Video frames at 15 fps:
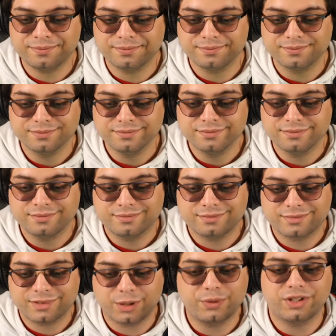
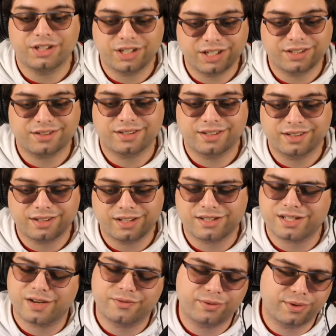It really does. And this,
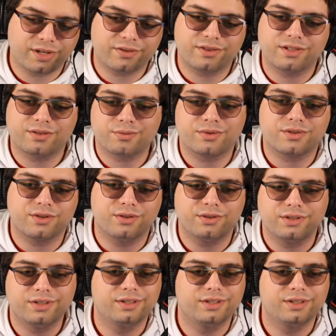I mean, this was cool.